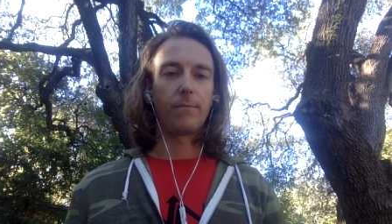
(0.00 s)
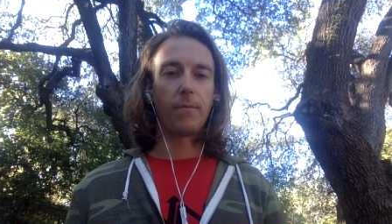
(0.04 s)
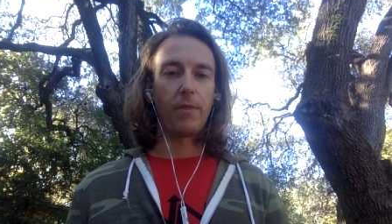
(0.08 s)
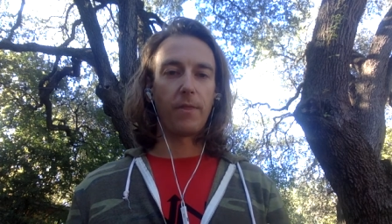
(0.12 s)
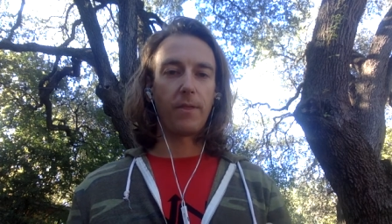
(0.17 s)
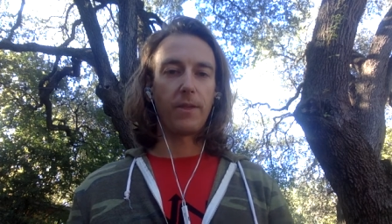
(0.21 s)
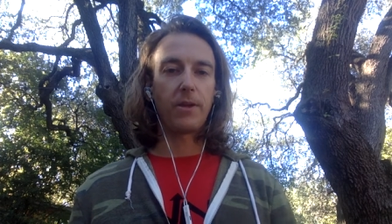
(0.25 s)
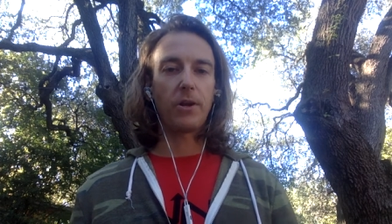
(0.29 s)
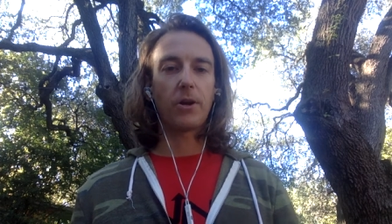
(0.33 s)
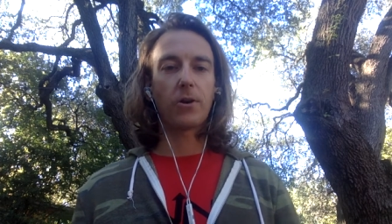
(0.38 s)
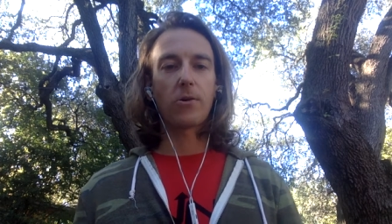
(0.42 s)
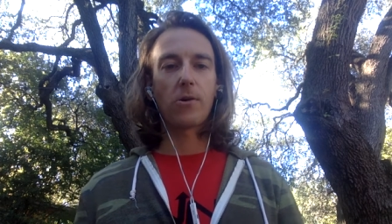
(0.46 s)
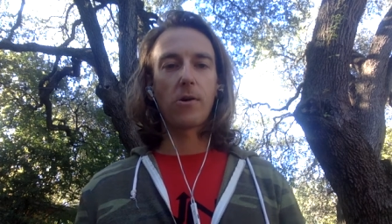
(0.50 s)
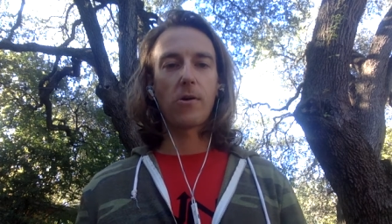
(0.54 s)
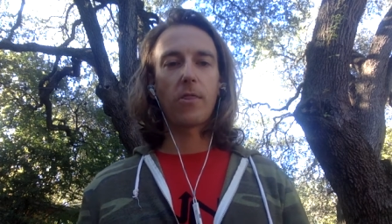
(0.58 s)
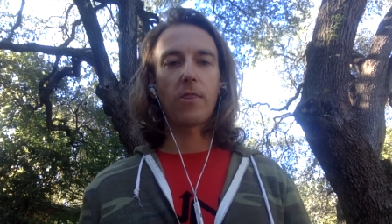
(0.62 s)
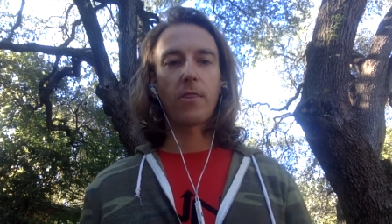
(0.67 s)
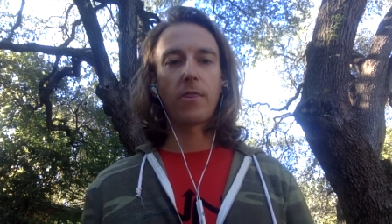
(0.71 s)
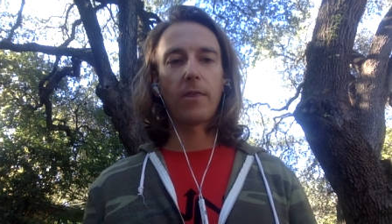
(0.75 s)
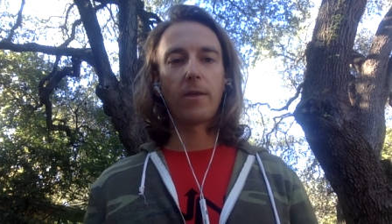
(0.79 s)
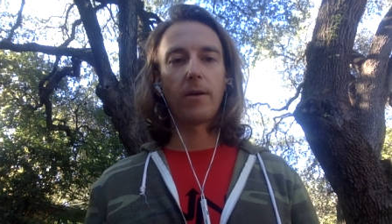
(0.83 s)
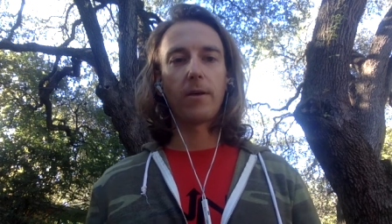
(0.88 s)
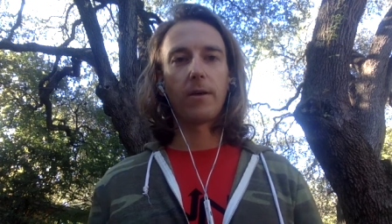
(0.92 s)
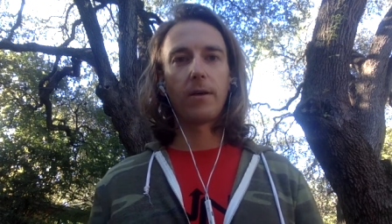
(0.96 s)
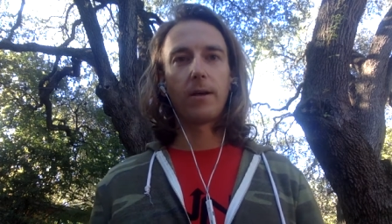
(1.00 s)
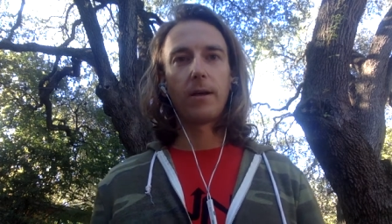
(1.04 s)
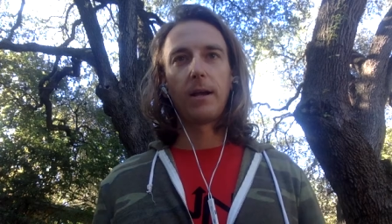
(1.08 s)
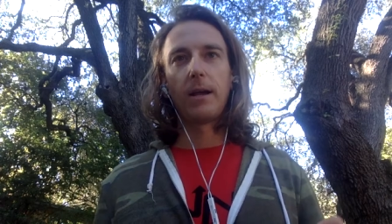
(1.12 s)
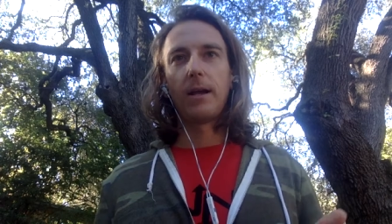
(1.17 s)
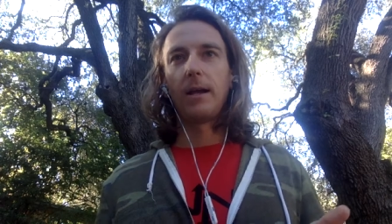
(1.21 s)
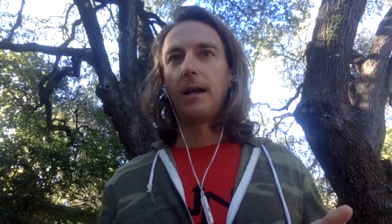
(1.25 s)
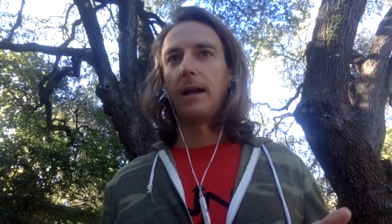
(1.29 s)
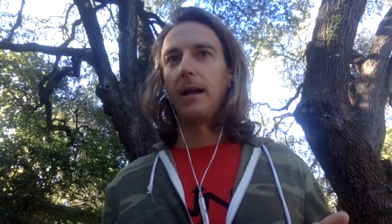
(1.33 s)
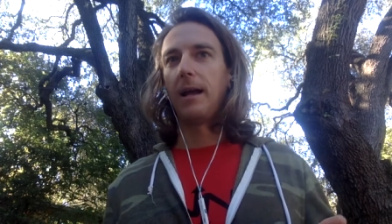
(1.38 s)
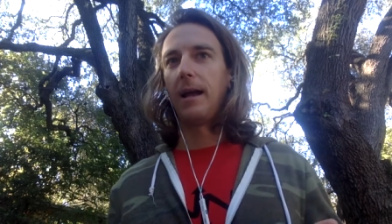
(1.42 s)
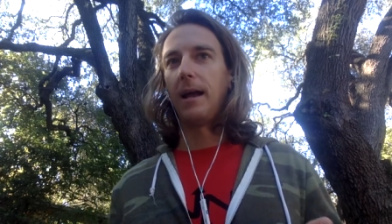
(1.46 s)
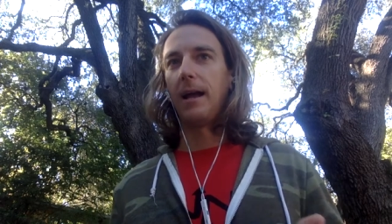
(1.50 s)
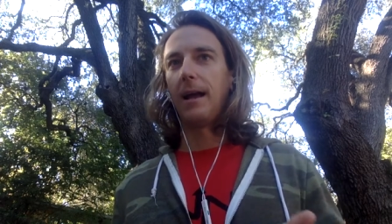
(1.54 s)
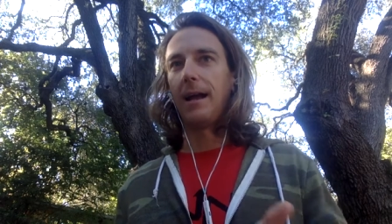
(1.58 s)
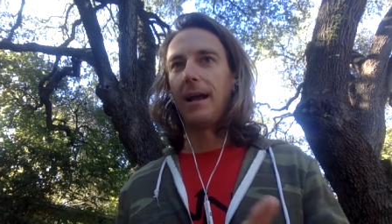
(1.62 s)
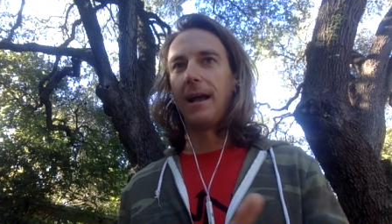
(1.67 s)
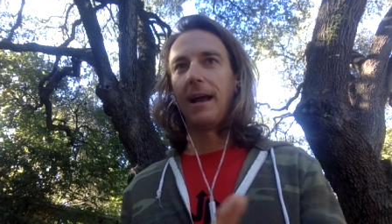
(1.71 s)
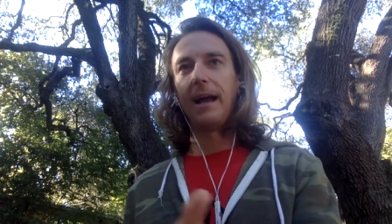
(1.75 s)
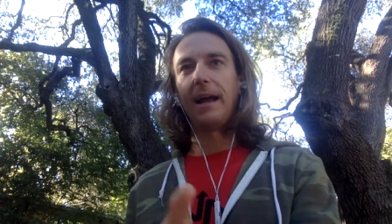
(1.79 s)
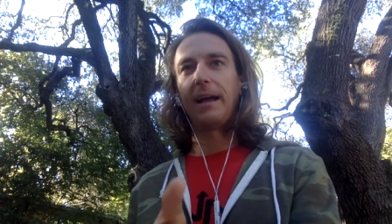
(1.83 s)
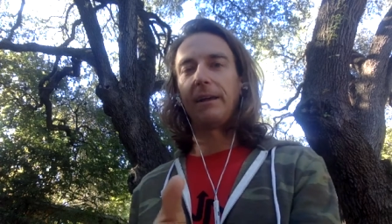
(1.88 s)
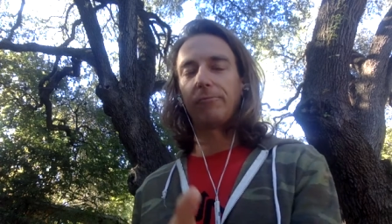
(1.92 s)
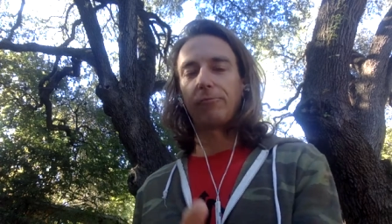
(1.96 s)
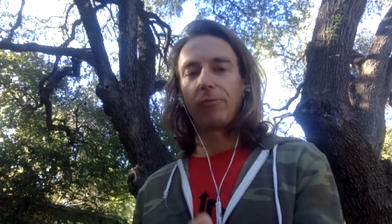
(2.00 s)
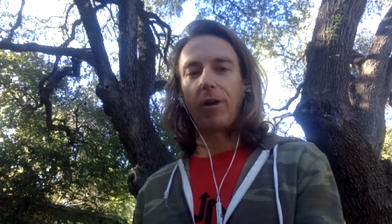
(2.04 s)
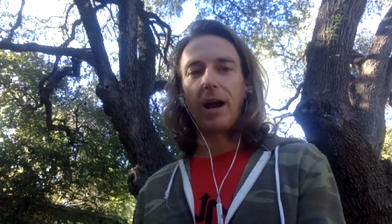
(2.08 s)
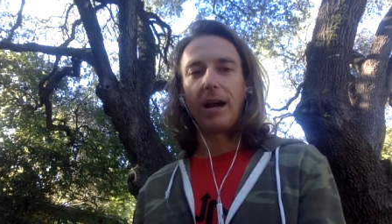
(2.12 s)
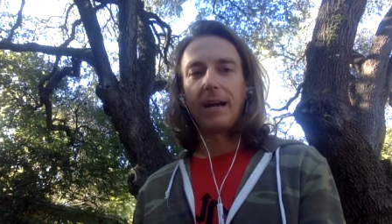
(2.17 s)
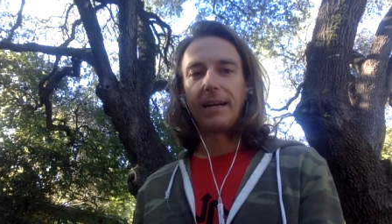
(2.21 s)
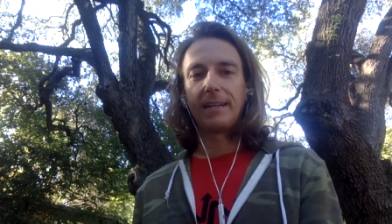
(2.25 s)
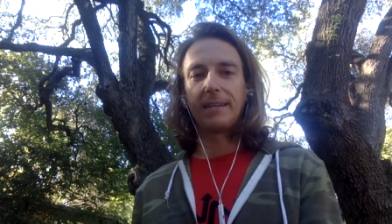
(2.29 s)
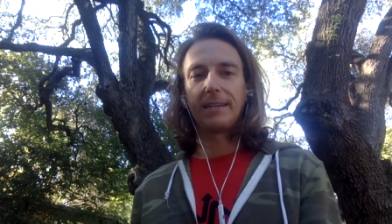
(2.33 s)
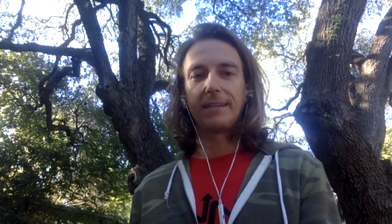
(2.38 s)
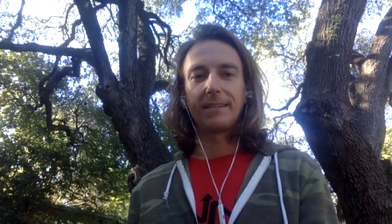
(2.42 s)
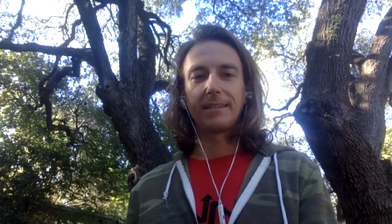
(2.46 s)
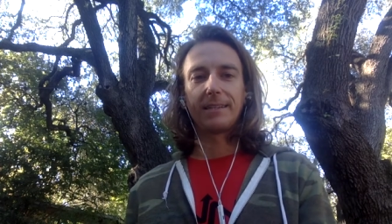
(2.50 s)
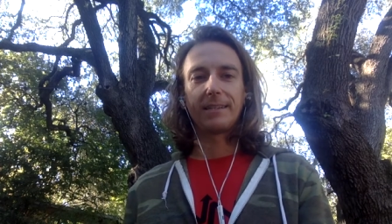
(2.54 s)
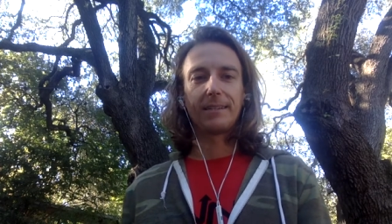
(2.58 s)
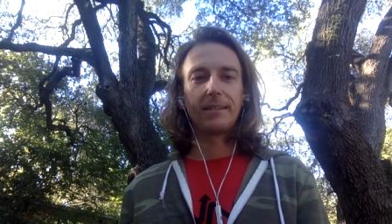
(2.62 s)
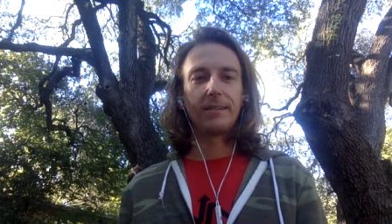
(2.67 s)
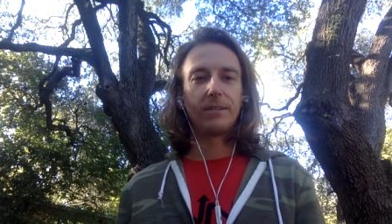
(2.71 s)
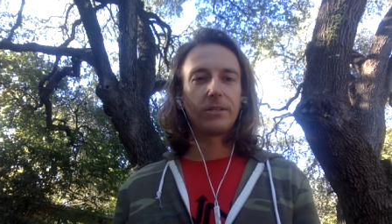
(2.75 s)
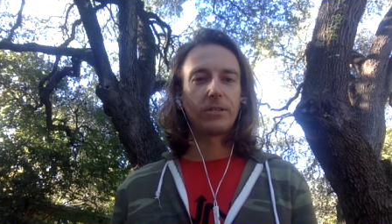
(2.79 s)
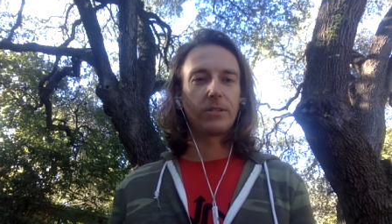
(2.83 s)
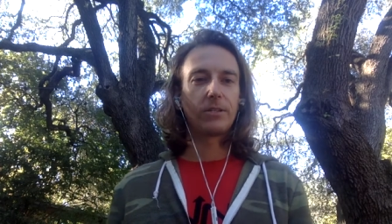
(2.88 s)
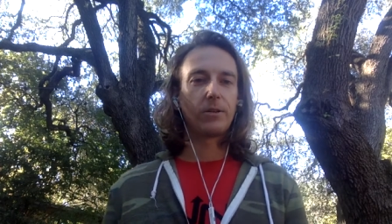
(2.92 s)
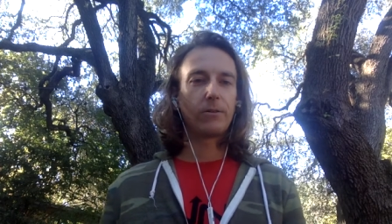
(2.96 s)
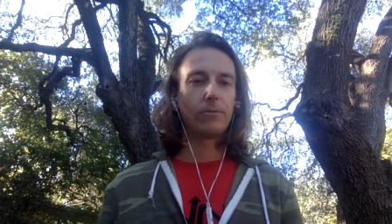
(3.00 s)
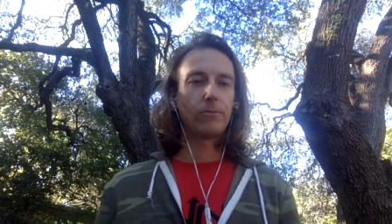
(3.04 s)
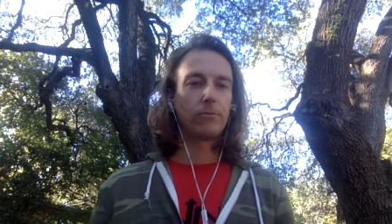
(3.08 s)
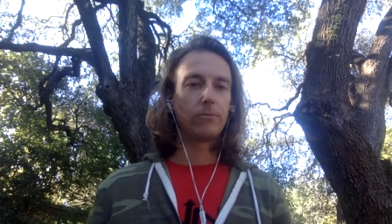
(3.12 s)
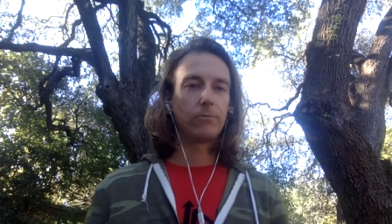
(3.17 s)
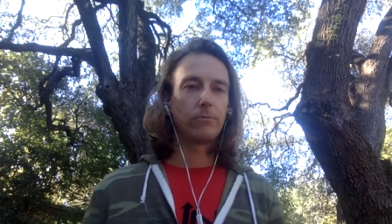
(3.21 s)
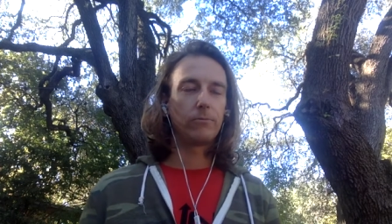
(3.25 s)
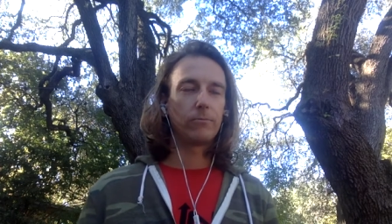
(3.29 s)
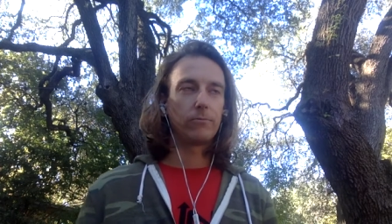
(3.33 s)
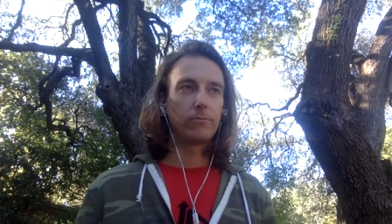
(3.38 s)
the earth and ride it. So